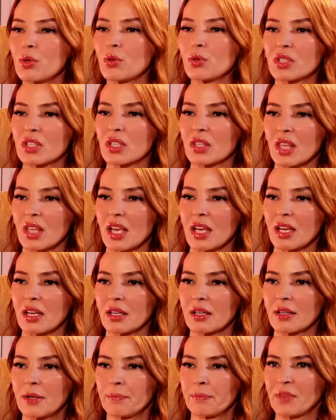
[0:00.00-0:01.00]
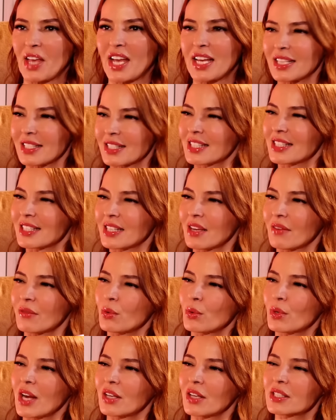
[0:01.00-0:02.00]
used to think, I guess because
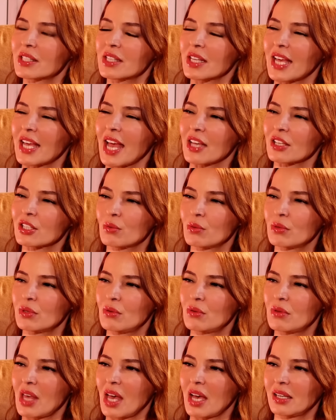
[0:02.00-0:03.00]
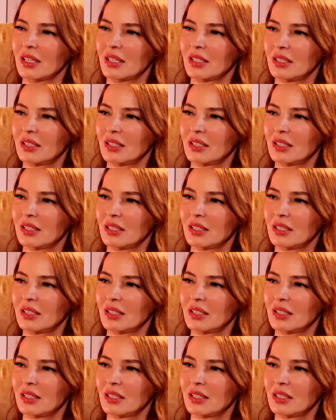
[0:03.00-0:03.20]
everyone else, the cast would do that.